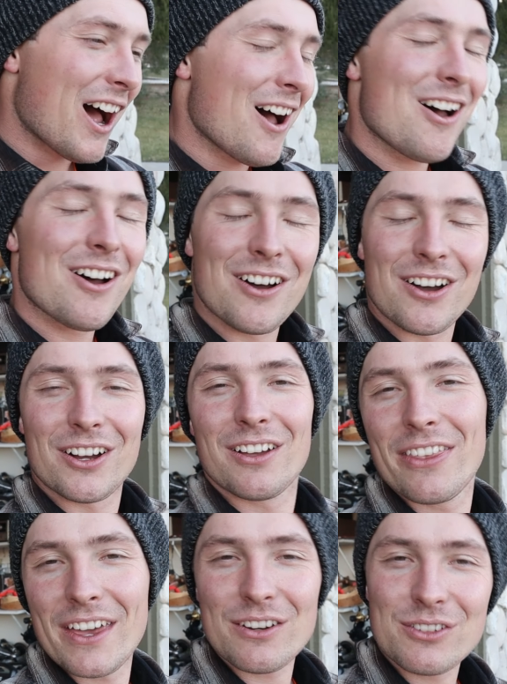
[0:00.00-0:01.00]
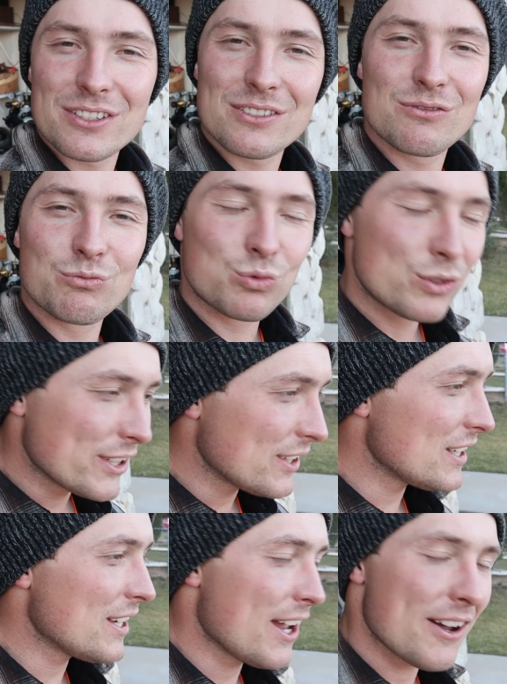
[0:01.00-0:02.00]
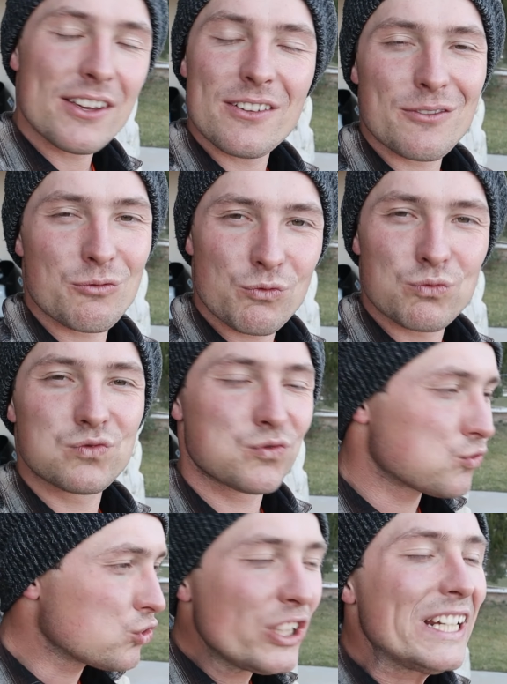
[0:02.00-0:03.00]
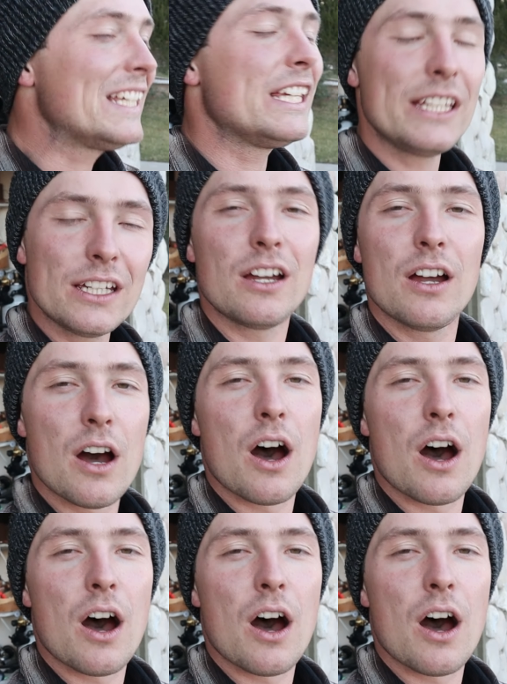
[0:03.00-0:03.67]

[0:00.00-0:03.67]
Oh, that was really freaking